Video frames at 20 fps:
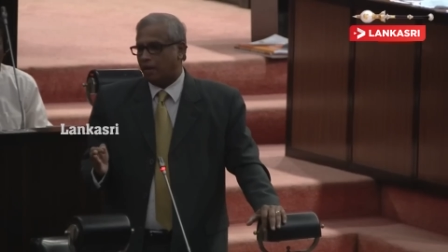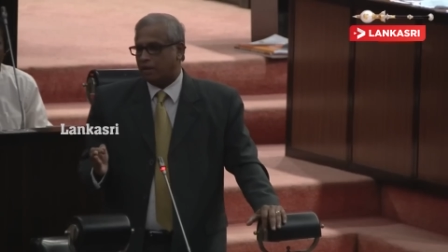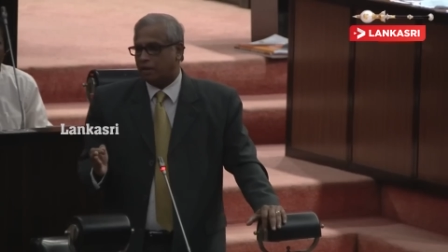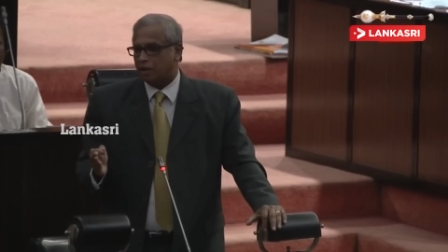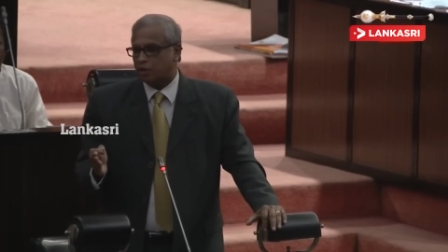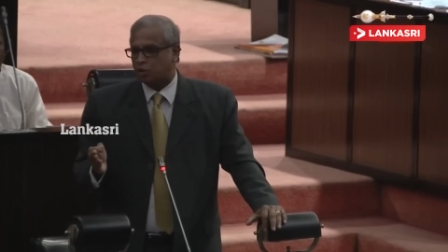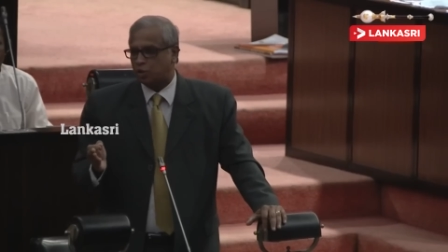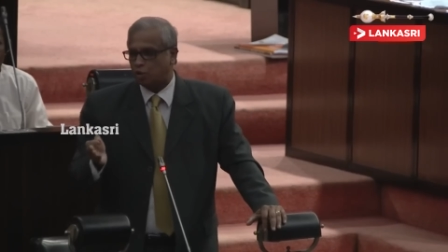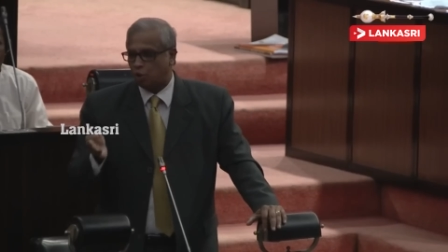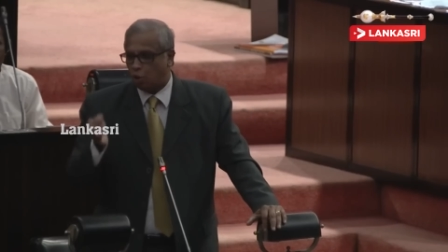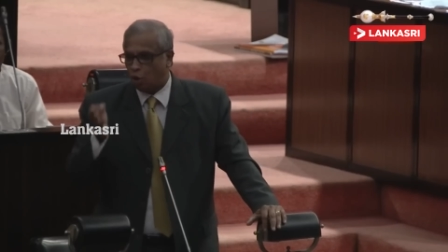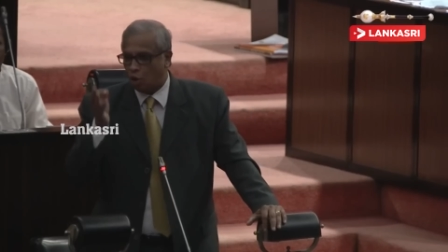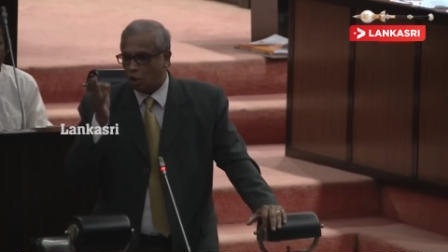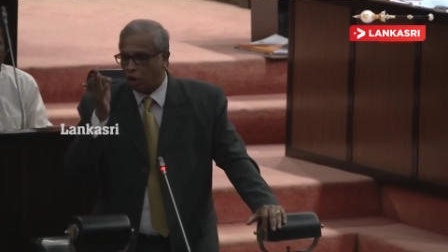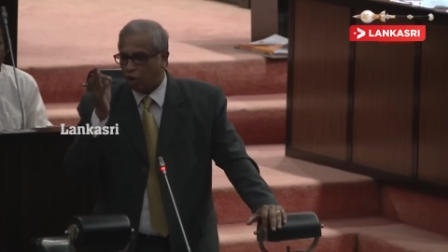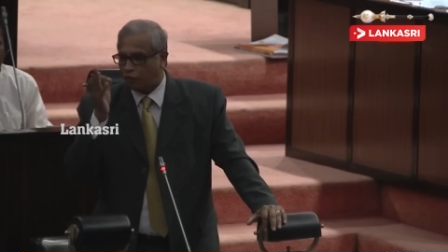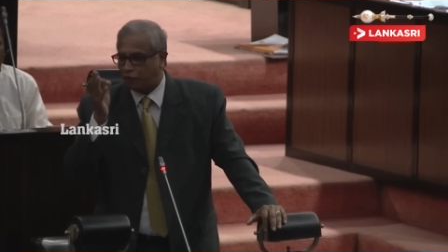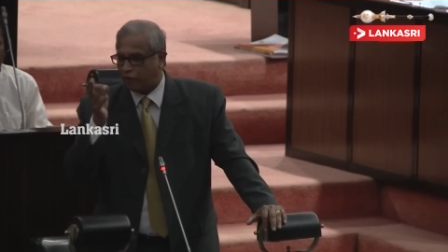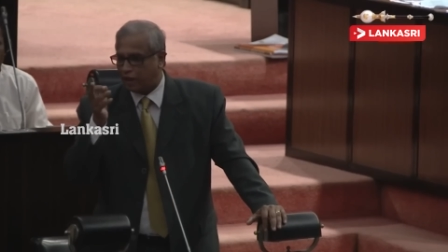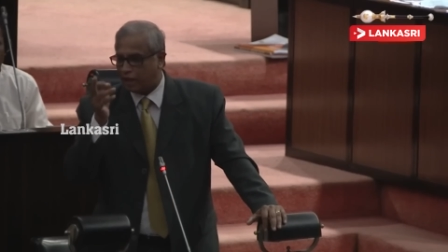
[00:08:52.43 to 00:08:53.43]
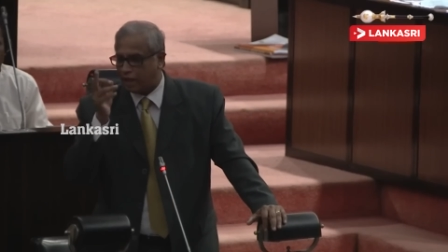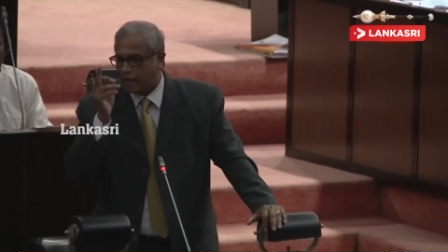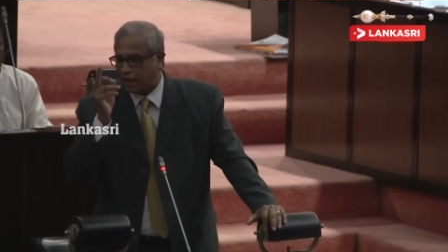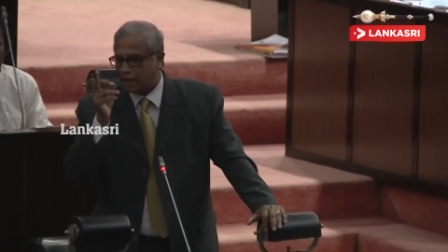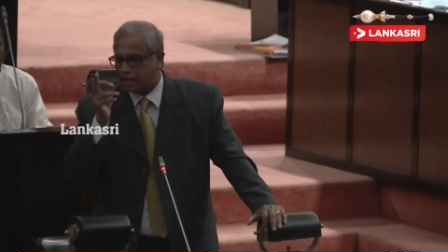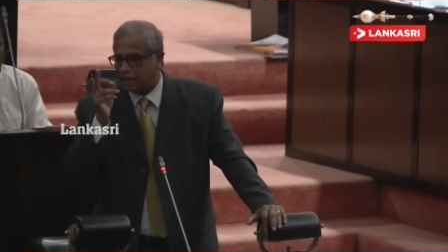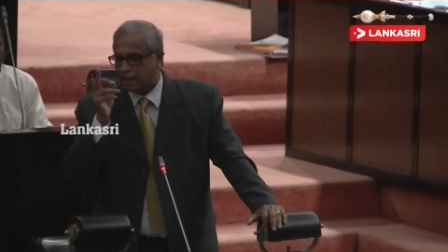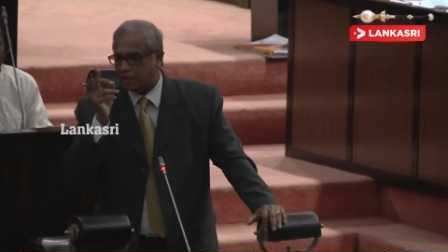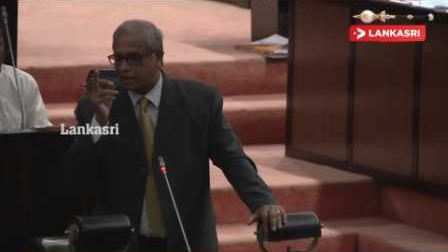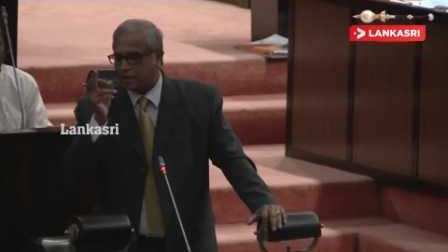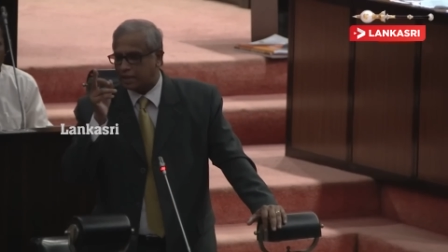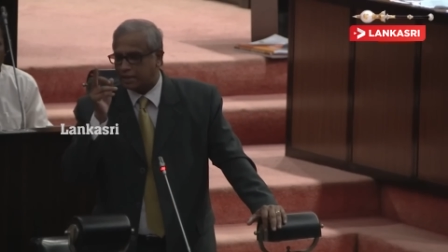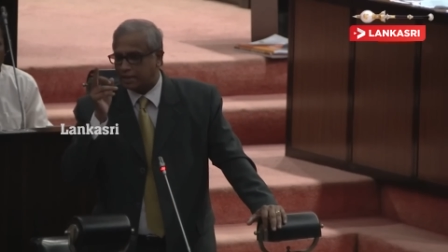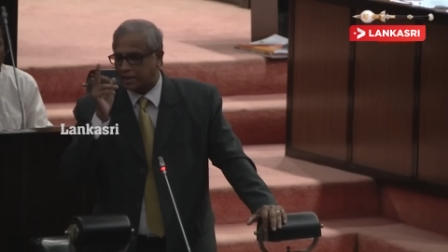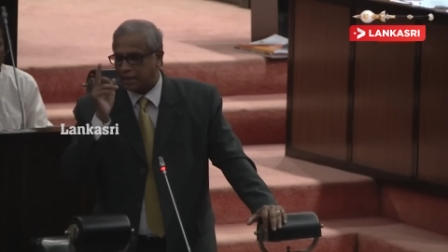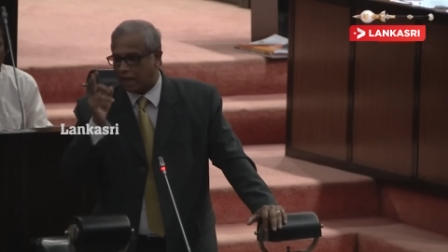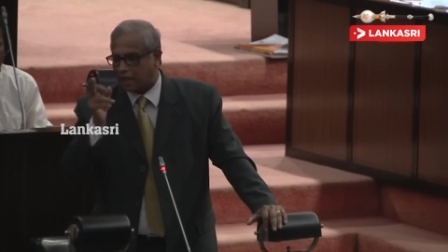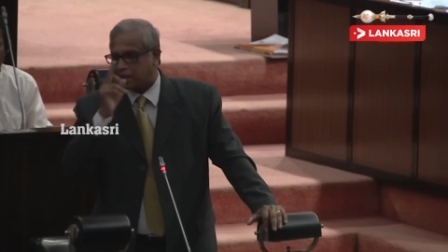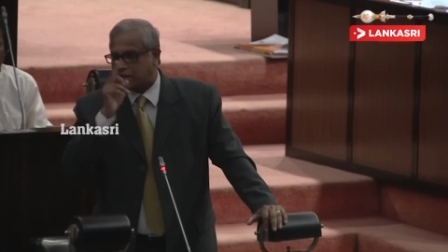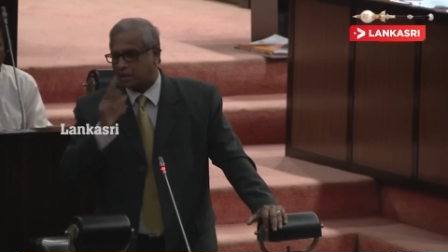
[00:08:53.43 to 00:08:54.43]
the soul of a nation is
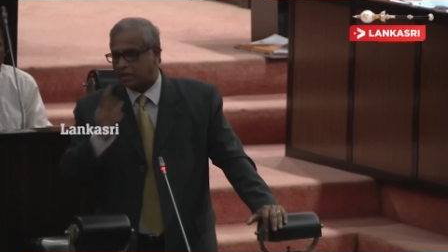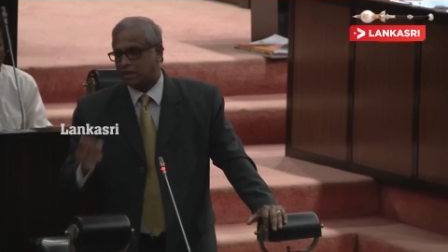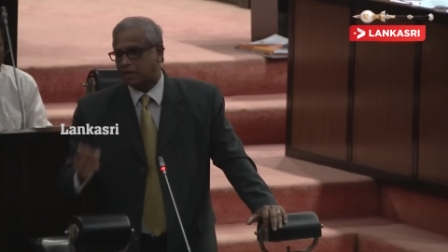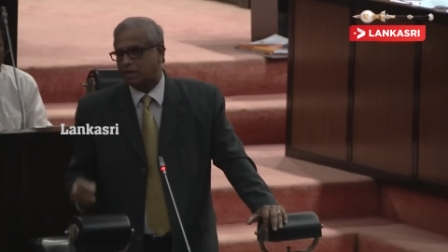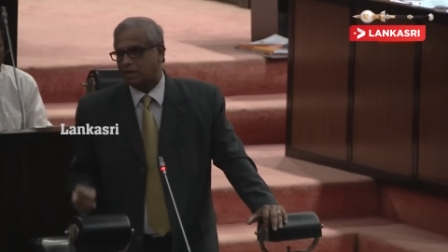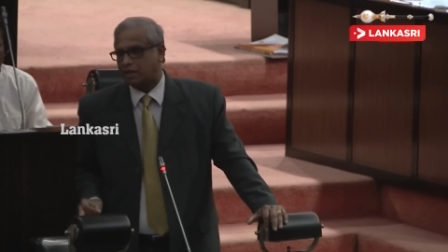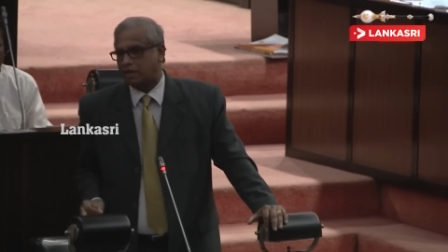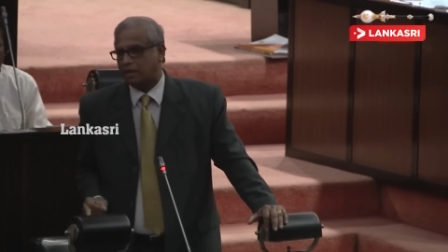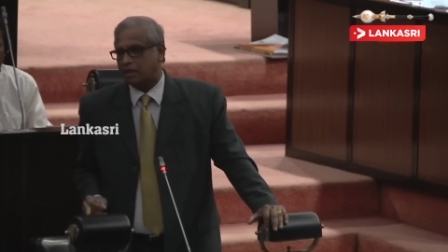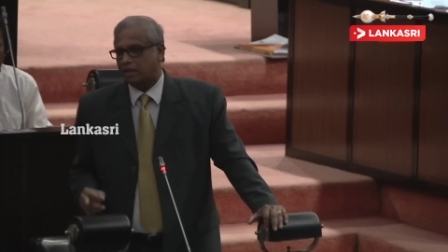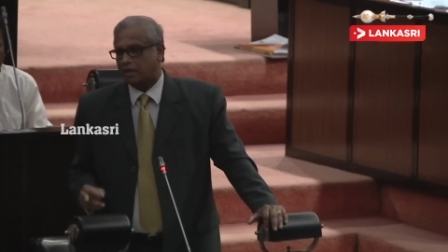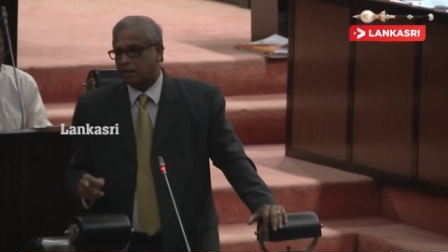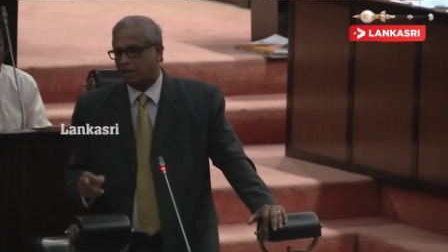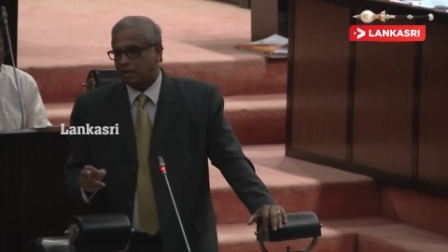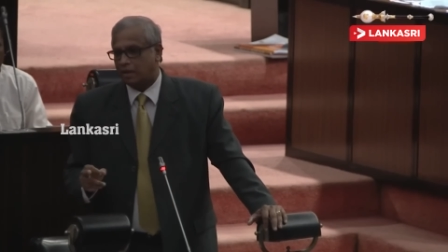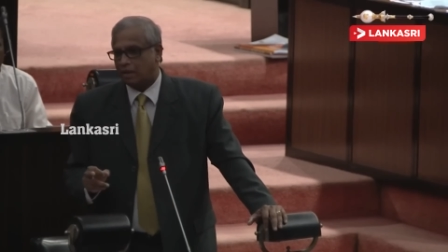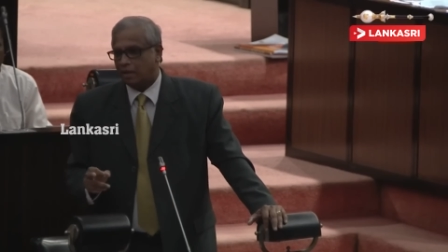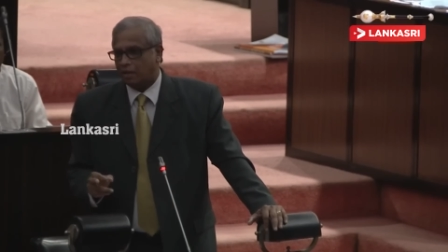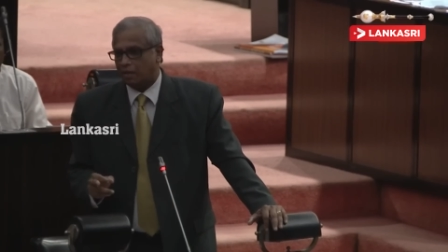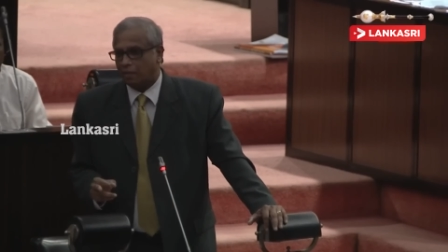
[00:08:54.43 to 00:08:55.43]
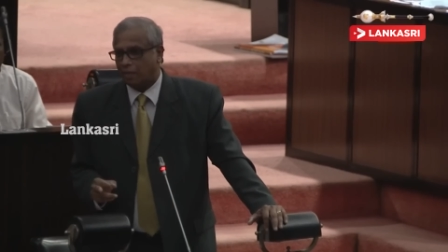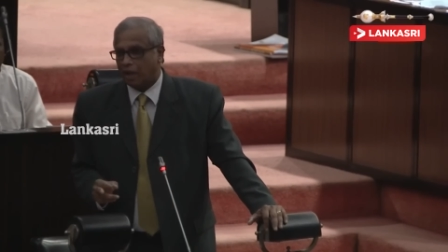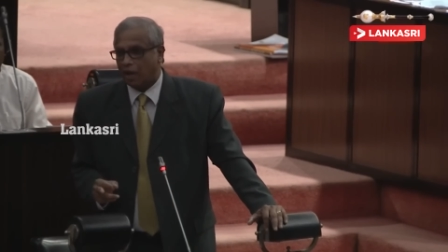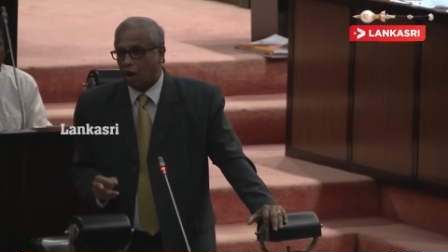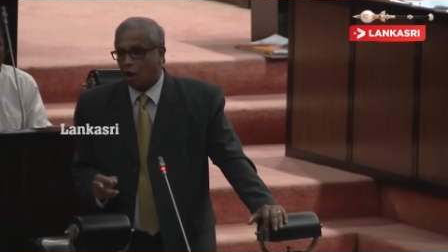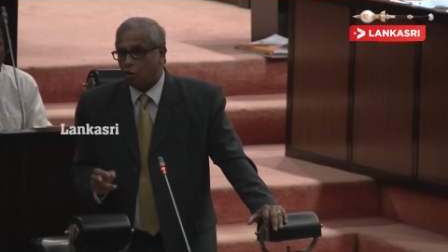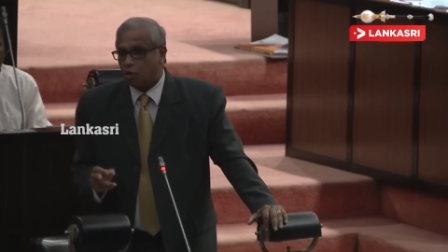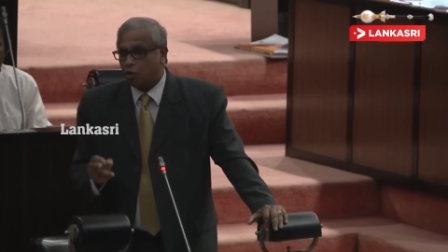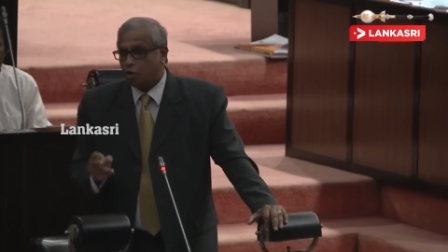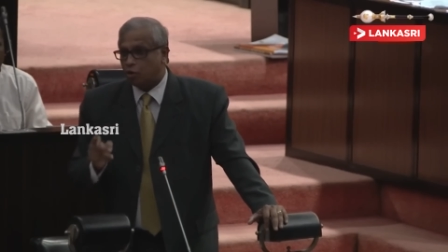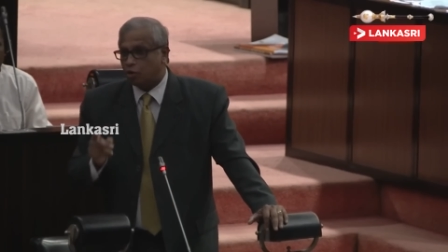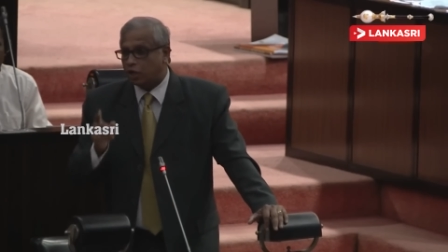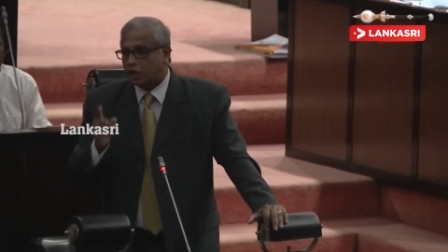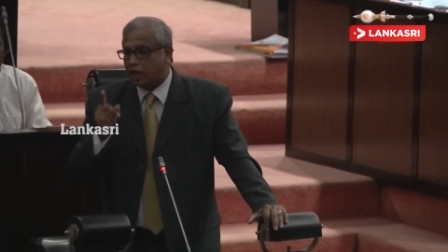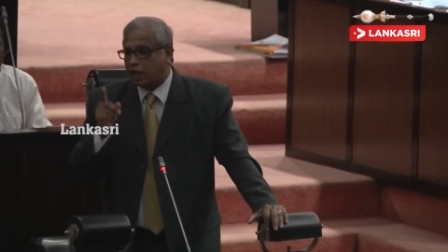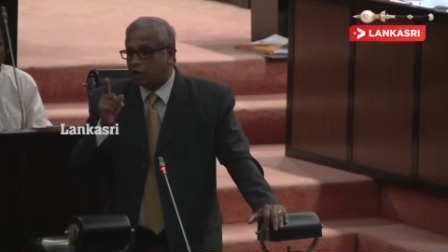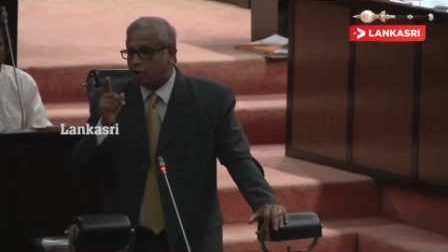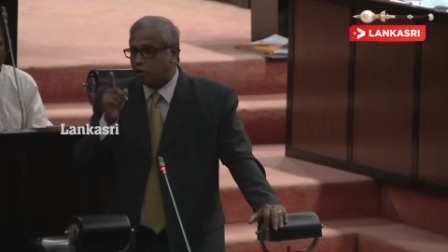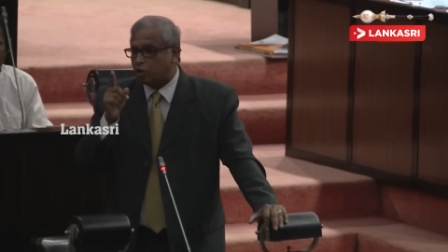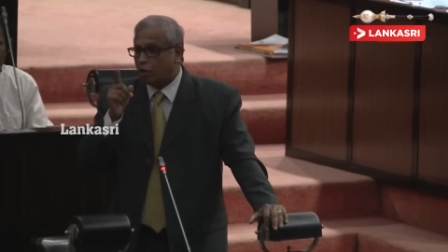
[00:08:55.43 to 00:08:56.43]
judged by how you
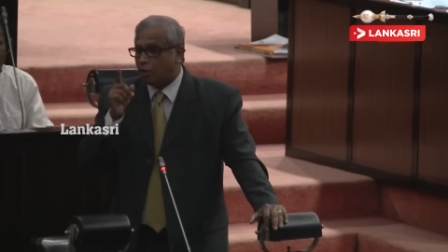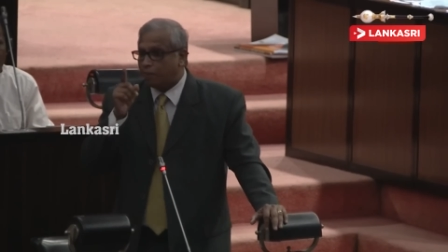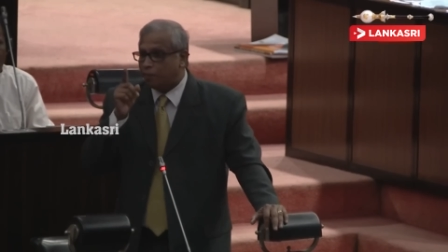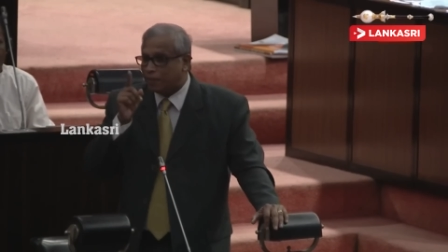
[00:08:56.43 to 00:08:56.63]
treat your